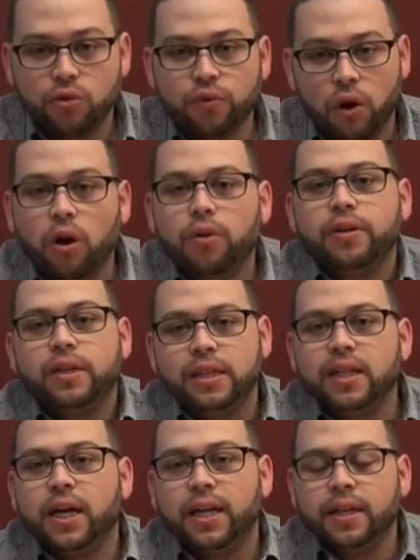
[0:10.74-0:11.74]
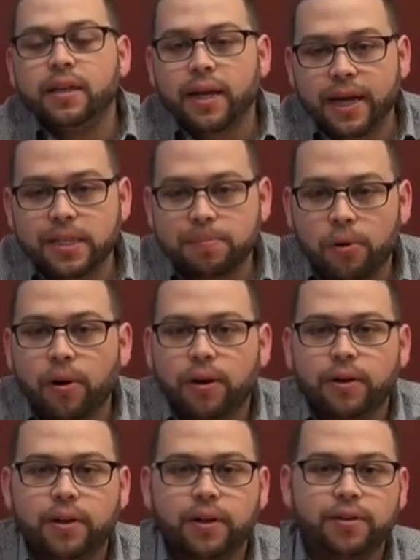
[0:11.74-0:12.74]
you've already done as
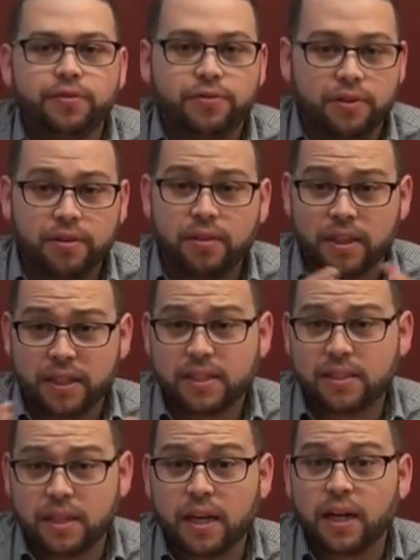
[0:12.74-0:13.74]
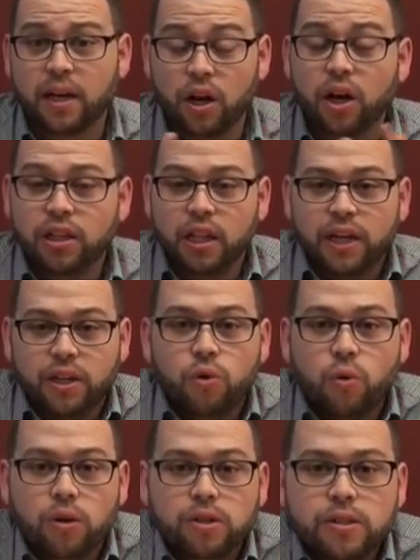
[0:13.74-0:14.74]
part of this online
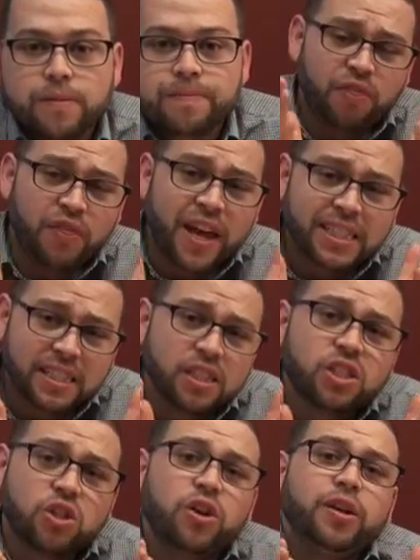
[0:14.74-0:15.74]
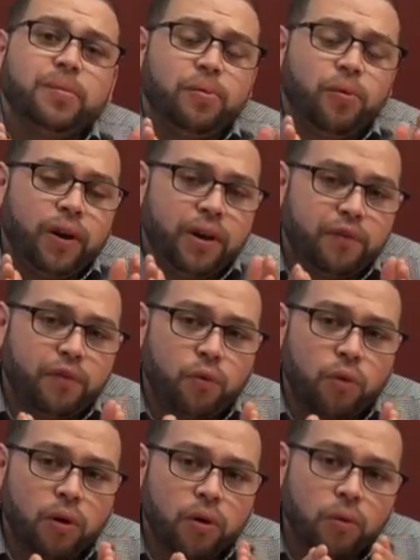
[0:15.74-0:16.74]
course. That's the starting point
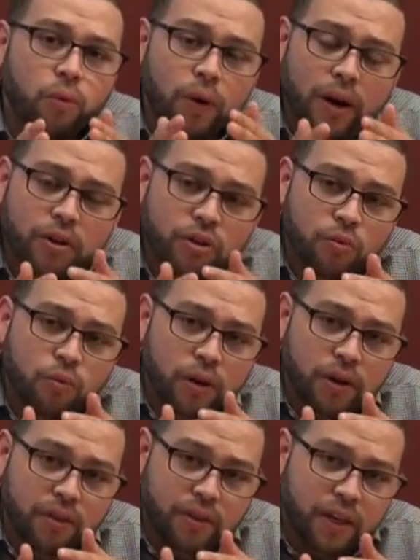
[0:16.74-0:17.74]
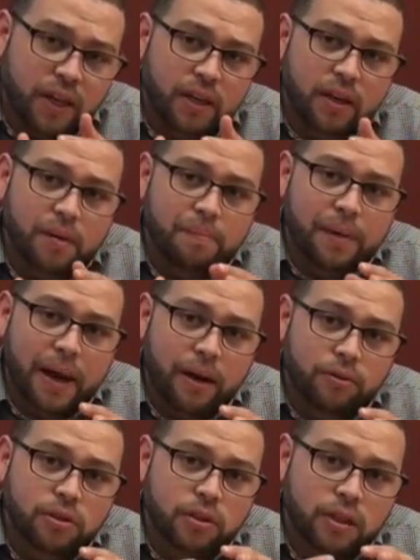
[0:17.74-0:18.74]
for where you want to think
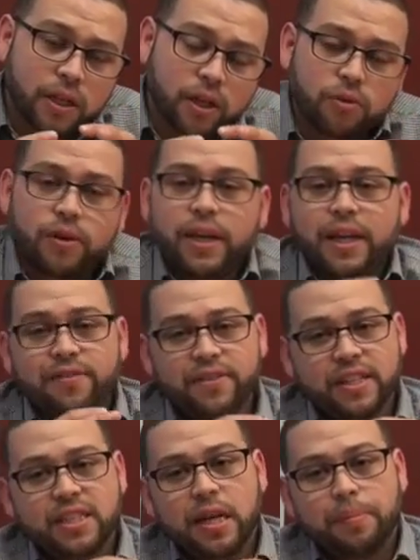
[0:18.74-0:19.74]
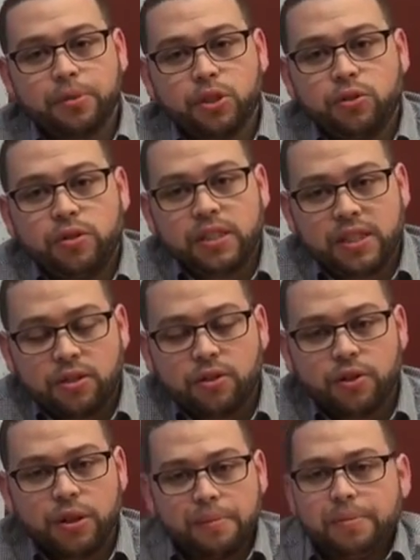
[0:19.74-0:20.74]
about creating events and opportunities that are
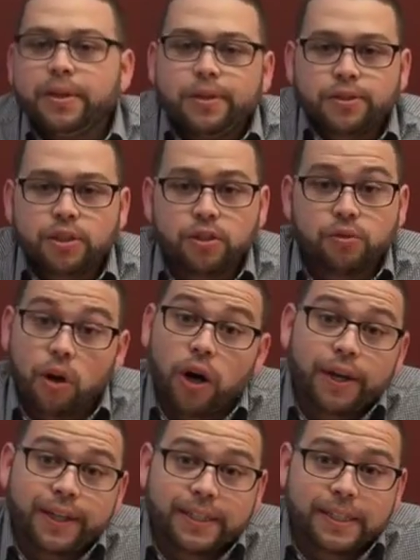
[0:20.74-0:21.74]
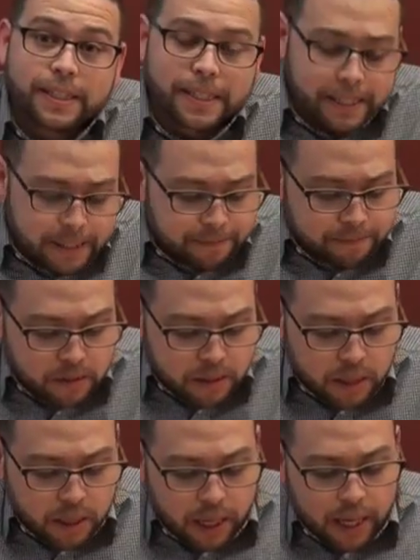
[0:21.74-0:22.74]
going to appeal to new audiences.
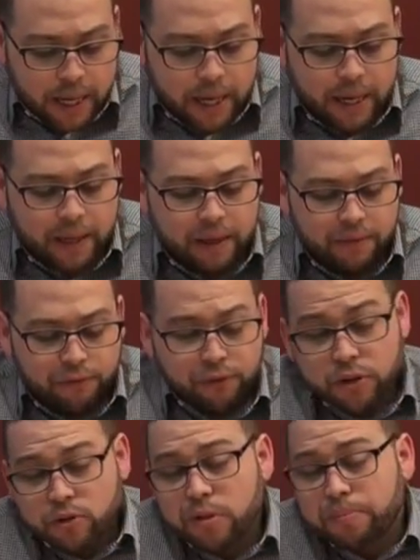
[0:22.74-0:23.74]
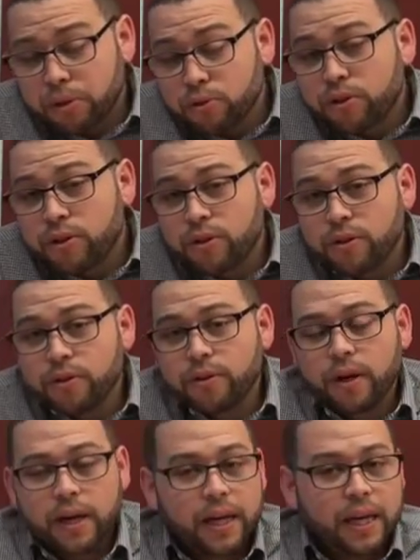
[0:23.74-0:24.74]
Frederick
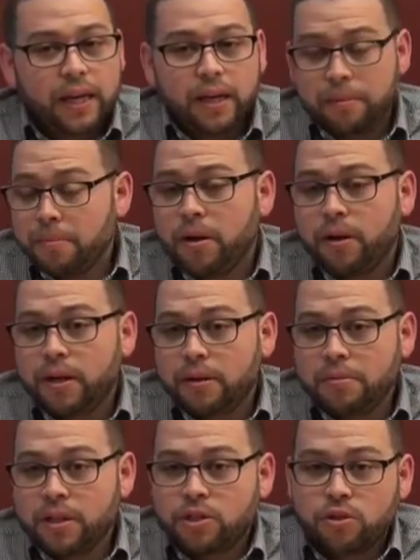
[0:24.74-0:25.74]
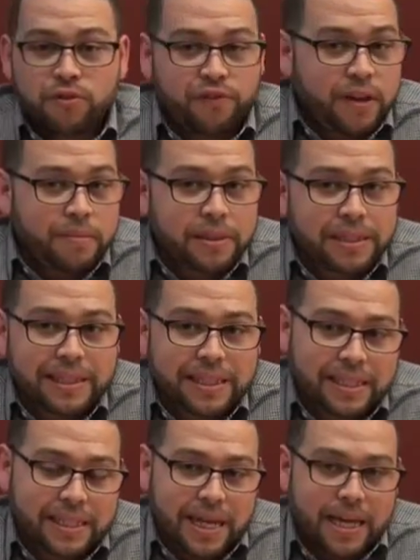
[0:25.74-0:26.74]
Buechner, an American minister, famously
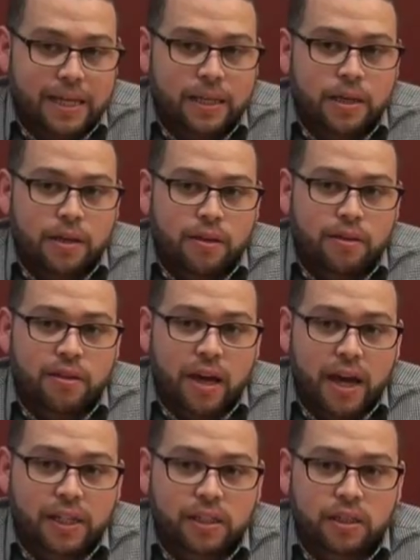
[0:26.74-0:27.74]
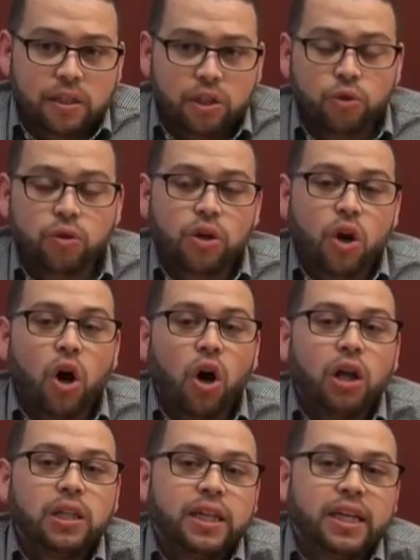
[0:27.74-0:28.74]
said that your
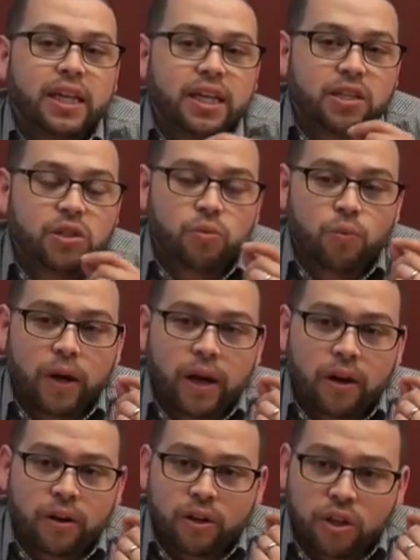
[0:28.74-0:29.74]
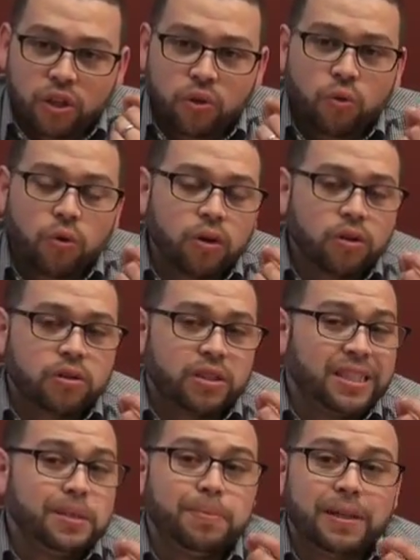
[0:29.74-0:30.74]
calling is where your
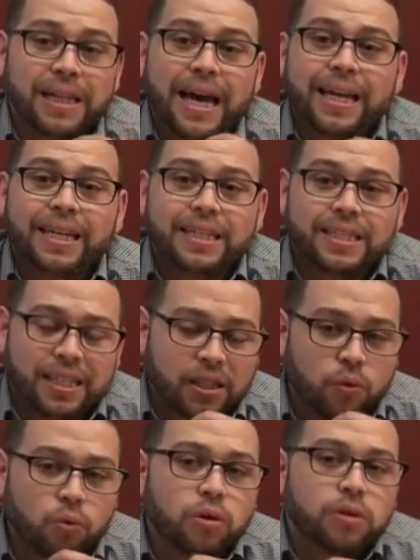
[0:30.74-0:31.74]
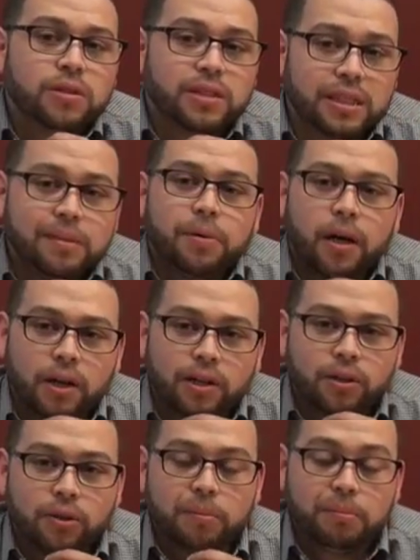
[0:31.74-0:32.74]
deep gladness and the world's deep
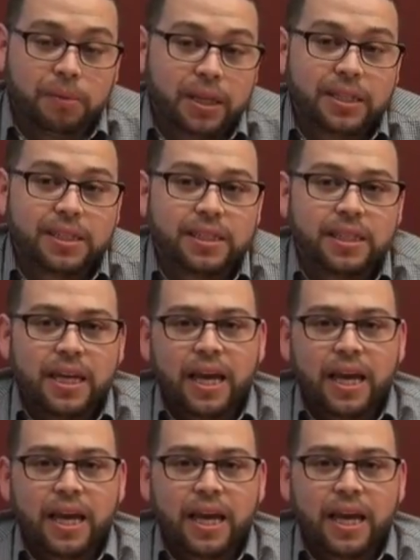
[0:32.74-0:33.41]
hunger meet.